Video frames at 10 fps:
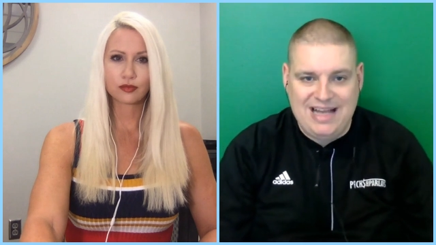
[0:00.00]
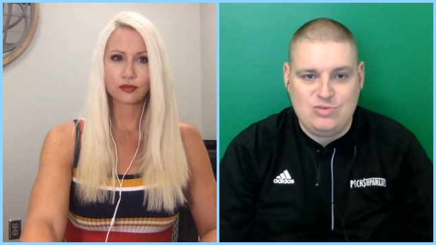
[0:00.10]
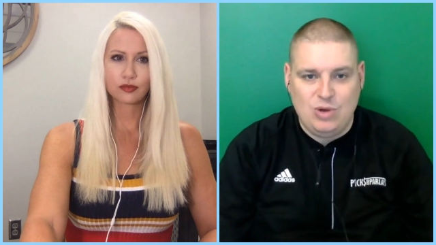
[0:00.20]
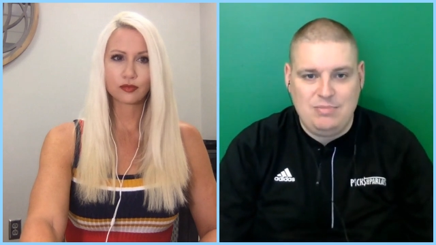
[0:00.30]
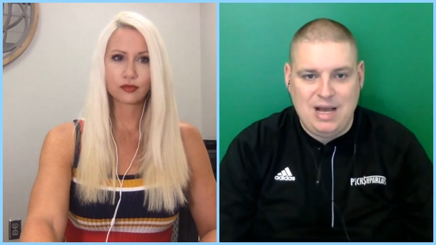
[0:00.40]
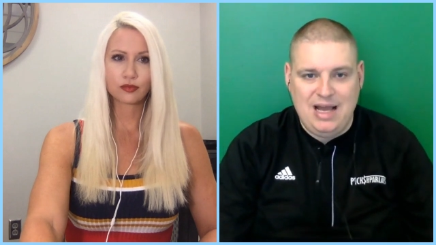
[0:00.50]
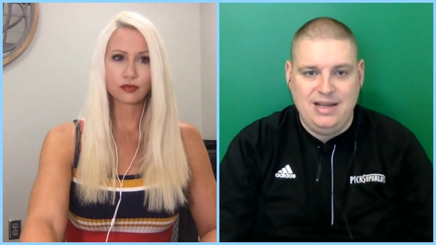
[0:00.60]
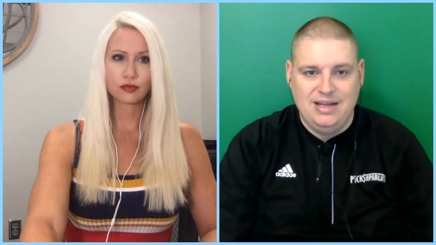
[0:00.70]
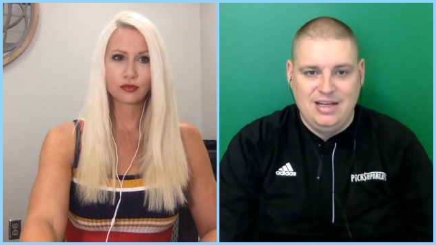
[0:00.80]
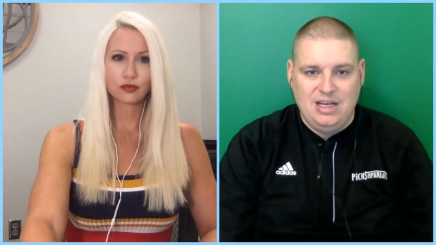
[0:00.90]
Speaker 1: That's what
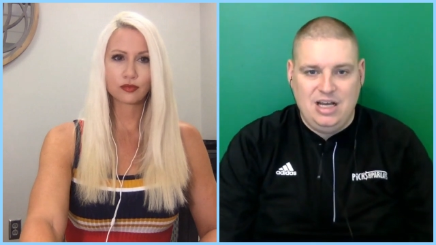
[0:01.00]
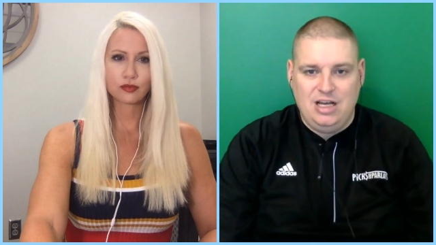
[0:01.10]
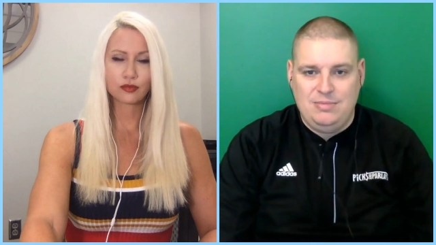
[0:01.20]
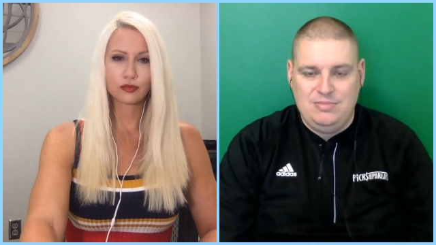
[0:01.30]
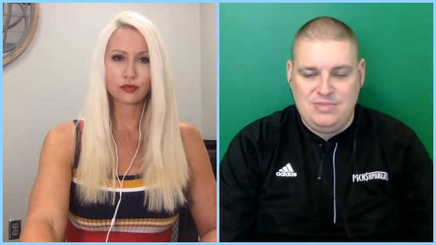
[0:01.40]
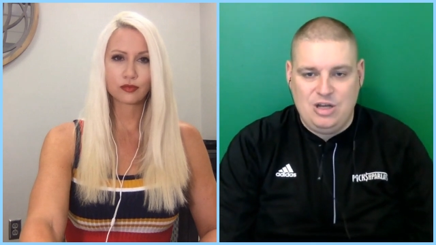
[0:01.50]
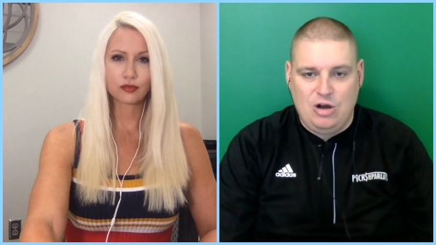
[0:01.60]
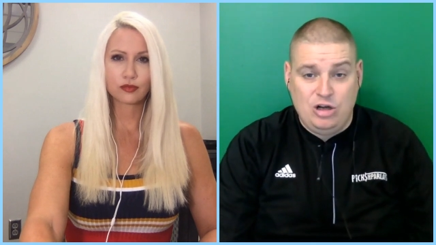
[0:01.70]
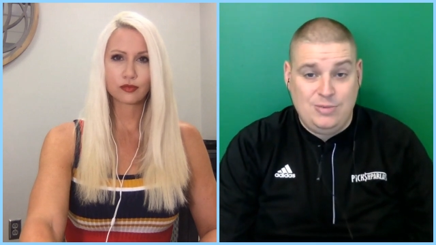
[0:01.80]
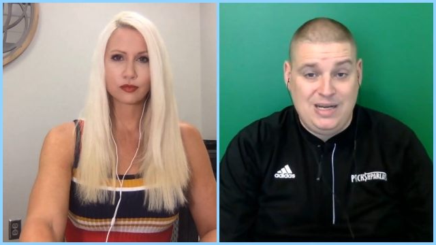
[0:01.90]
my um, you
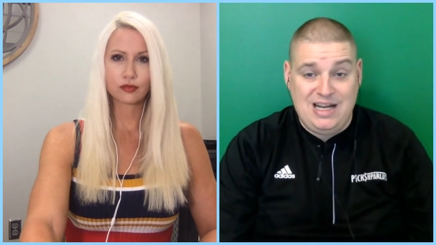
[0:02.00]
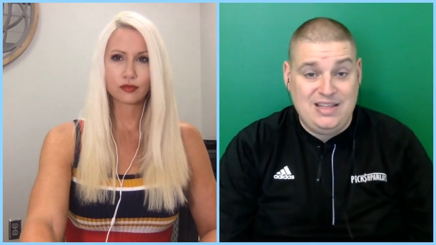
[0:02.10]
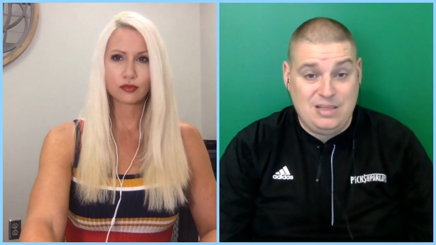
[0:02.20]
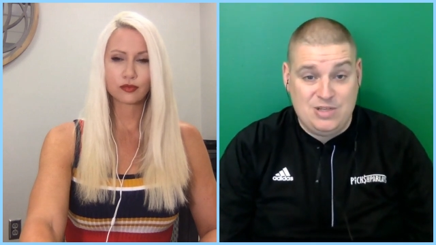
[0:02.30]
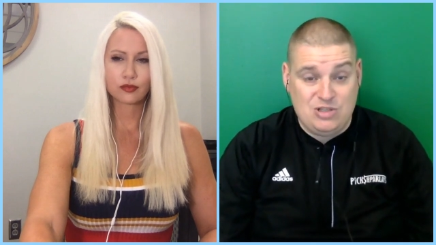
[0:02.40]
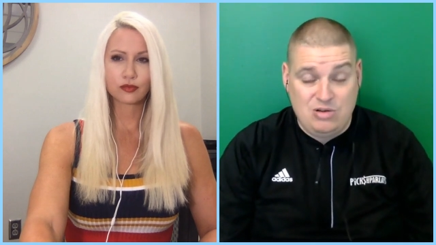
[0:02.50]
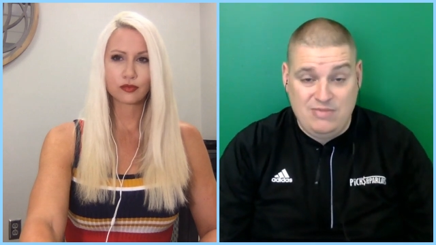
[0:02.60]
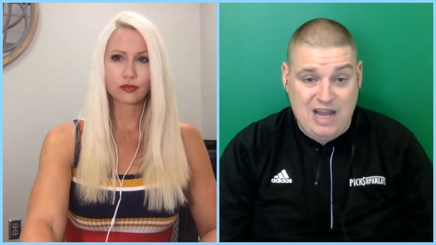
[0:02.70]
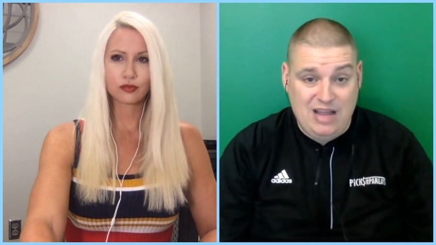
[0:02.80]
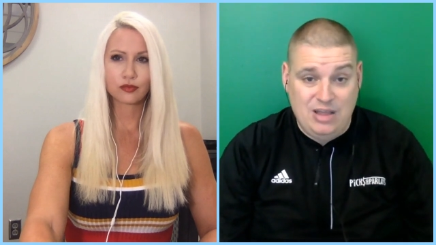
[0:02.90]
know argument. Is. I think the
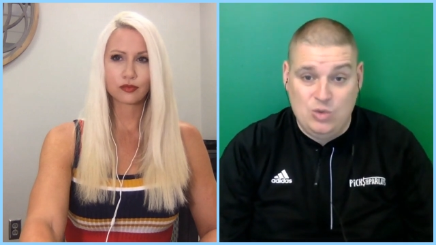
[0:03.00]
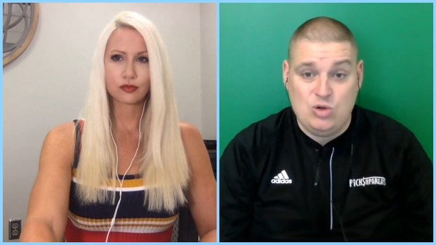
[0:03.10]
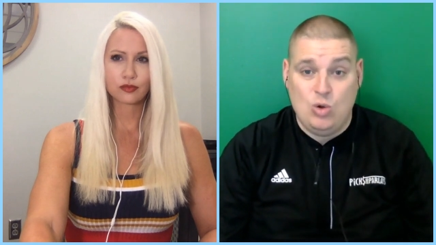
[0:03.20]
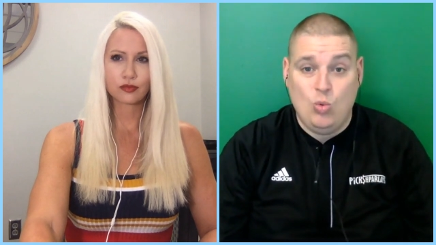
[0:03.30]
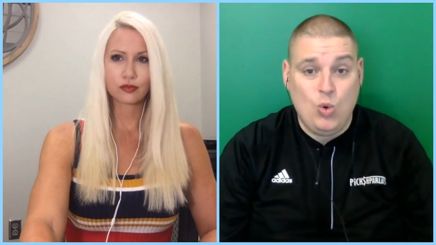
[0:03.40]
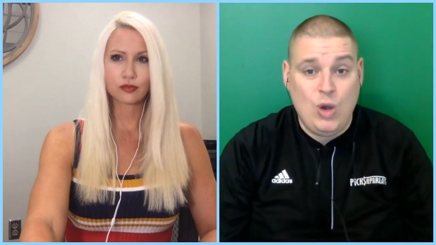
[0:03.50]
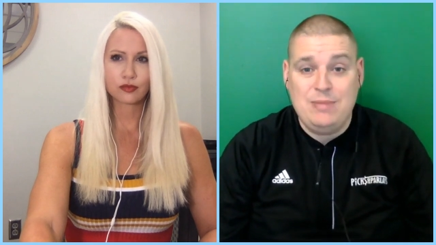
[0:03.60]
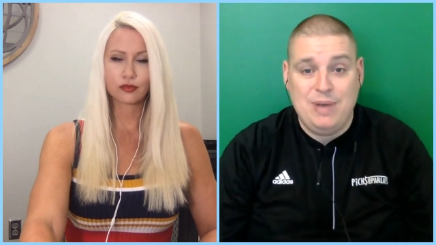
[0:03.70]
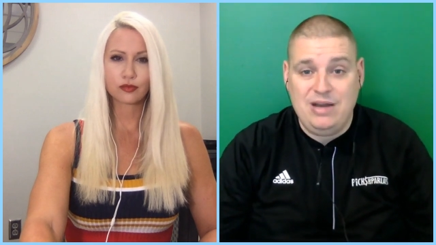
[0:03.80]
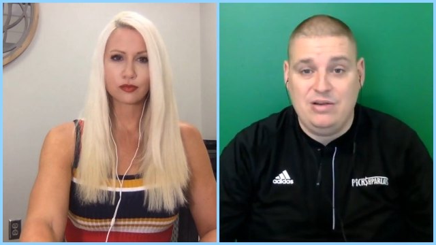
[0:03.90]
Missouri Valley was
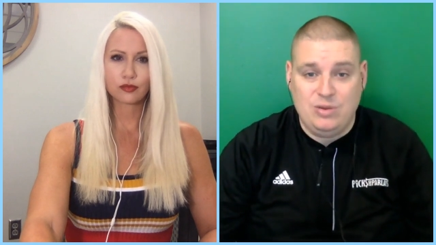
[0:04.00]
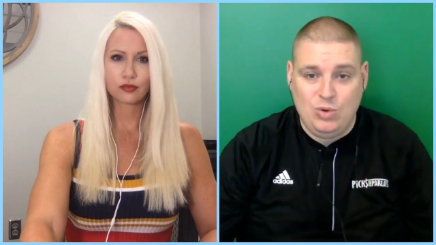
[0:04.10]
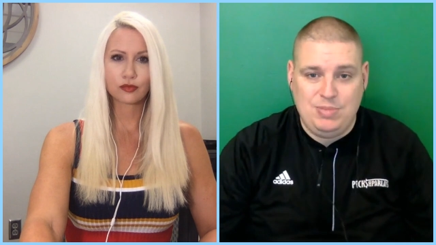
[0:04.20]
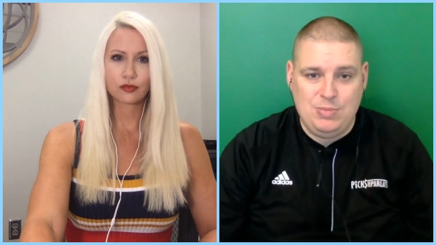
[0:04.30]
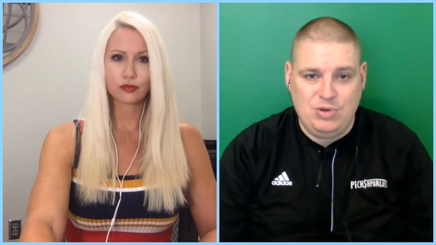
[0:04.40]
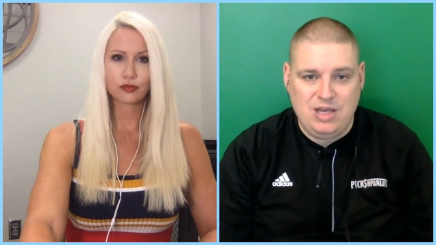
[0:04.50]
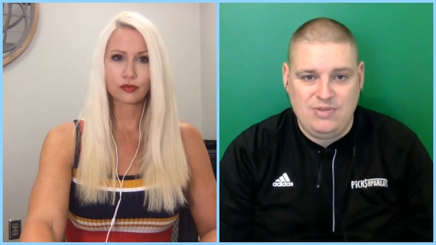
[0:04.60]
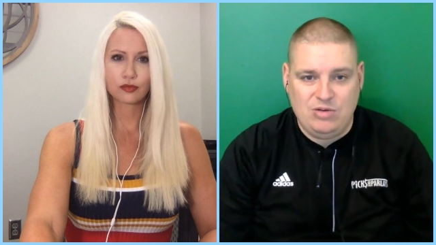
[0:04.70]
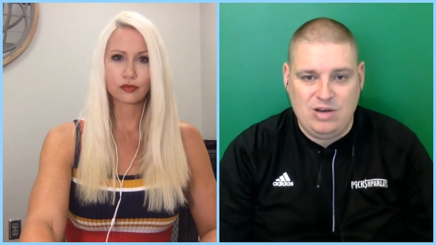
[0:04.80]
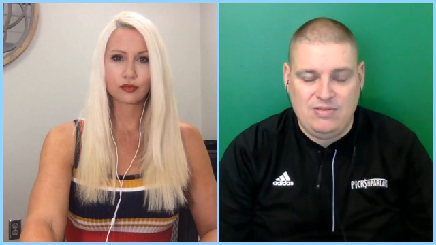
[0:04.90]
way better than what people
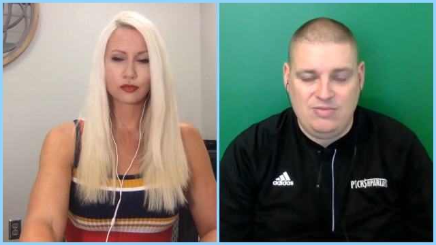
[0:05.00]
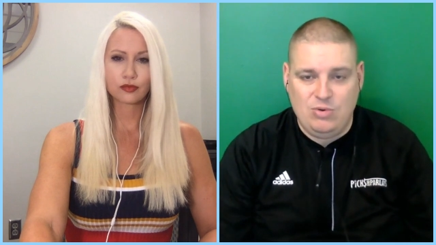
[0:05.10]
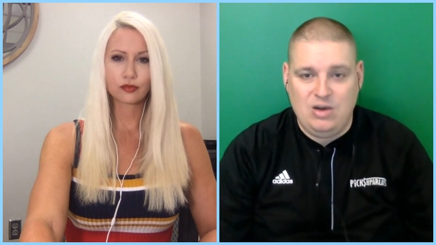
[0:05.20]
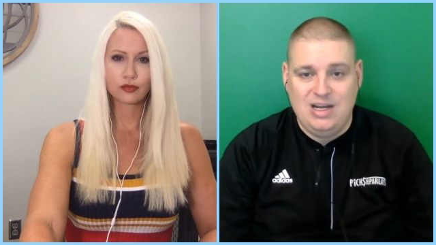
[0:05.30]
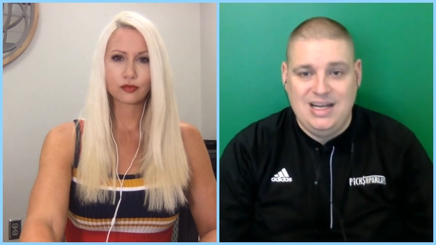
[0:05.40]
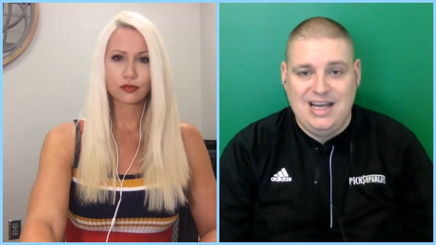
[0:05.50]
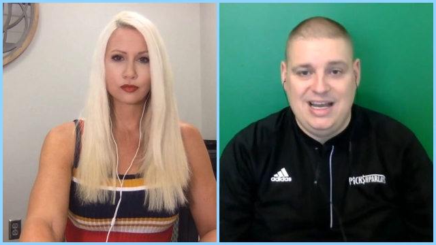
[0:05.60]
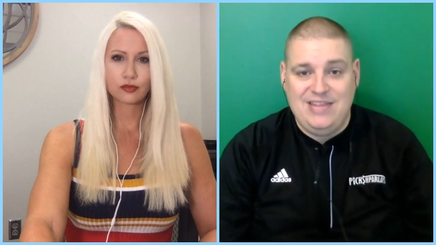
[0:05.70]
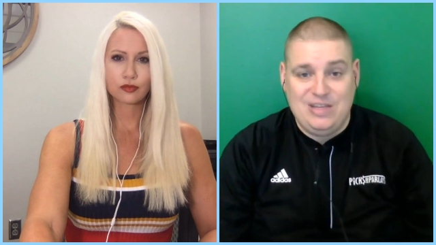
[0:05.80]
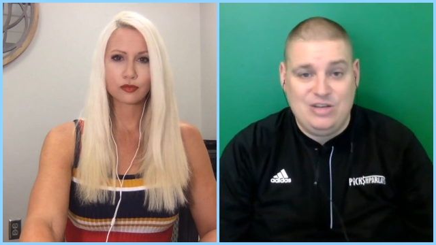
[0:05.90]
gave it credit for,
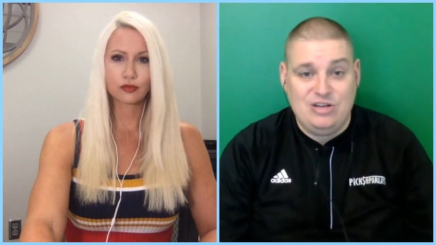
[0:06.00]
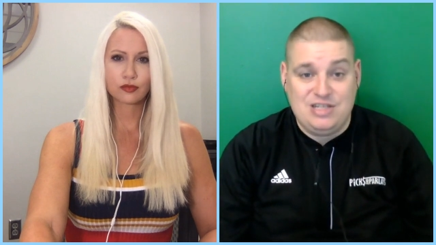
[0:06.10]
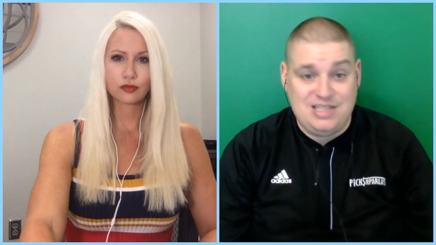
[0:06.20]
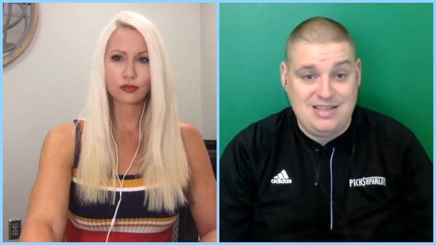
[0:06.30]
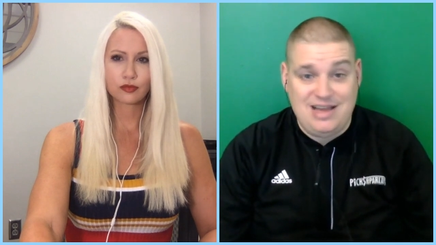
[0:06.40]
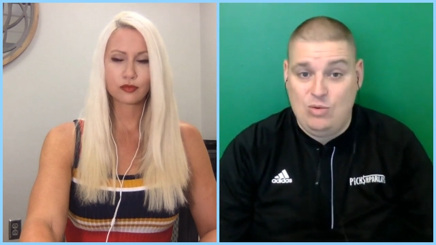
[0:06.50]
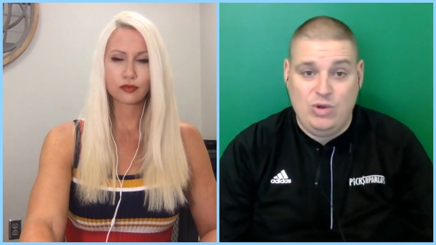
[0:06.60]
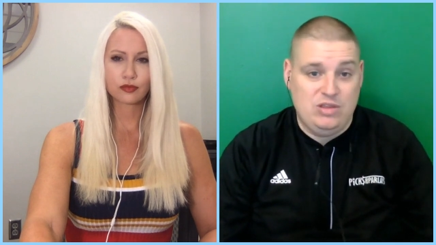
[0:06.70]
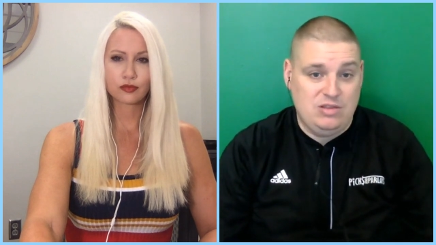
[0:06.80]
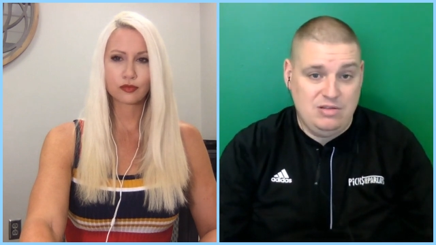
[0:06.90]
and I think you're going to see
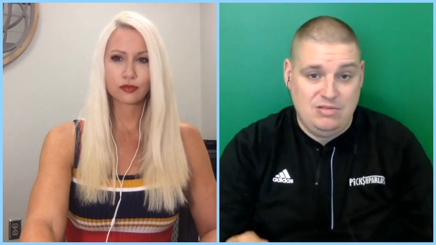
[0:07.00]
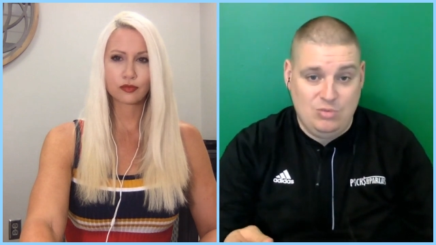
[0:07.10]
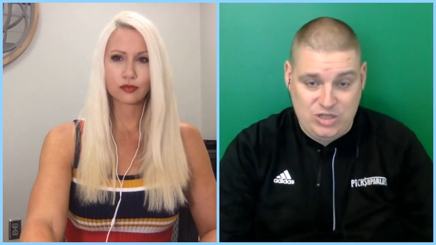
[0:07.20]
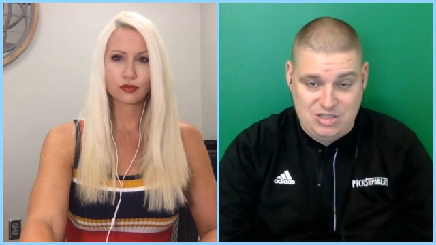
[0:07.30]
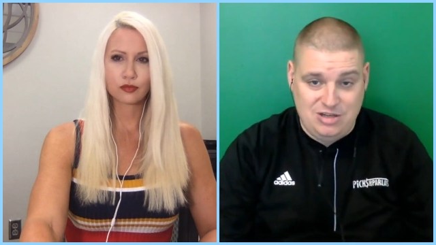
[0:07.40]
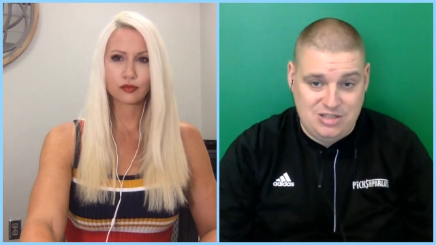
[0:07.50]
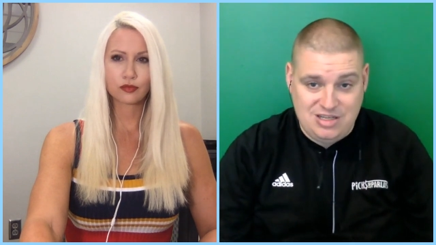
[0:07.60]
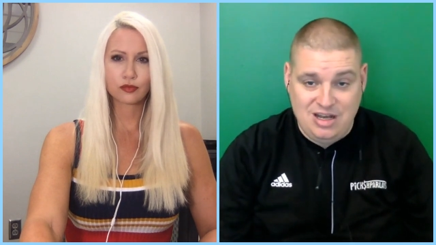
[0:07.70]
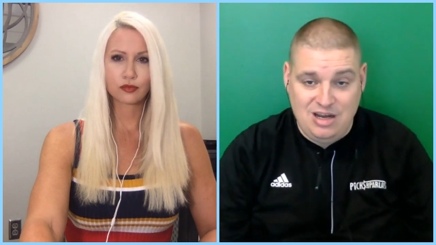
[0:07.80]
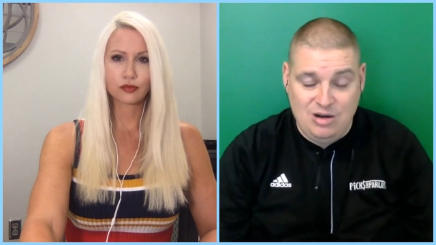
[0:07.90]
that with Wichita
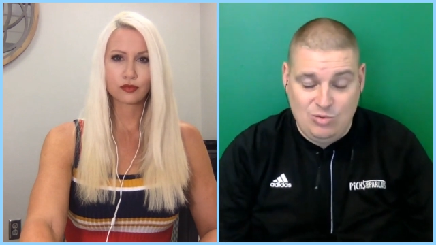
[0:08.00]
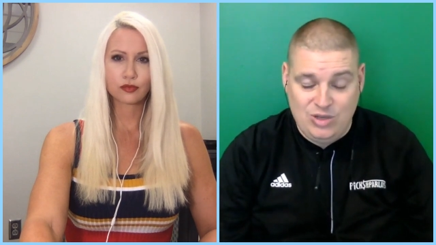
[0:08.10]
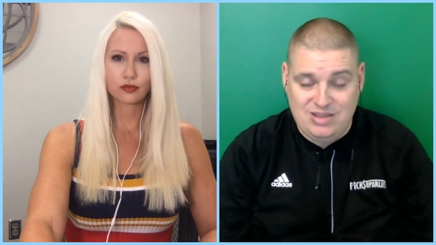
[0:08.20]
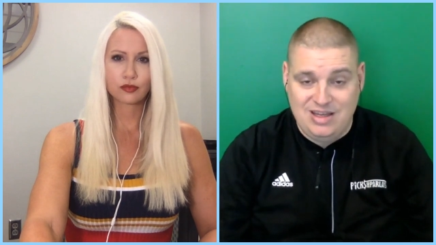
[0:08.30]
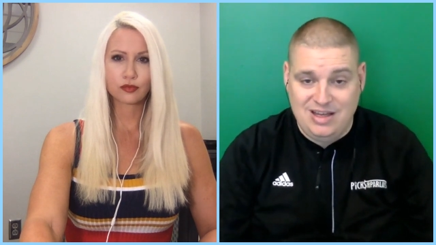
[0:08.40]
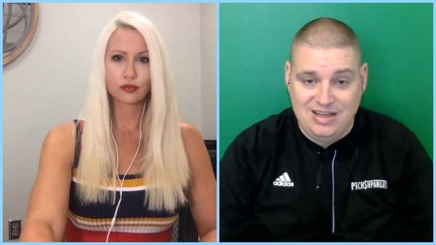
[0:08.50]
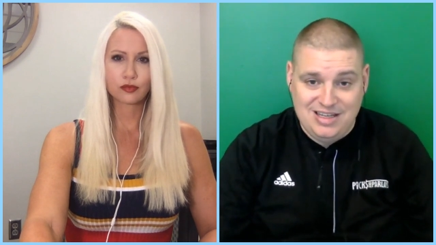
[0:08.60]
uh, with uh,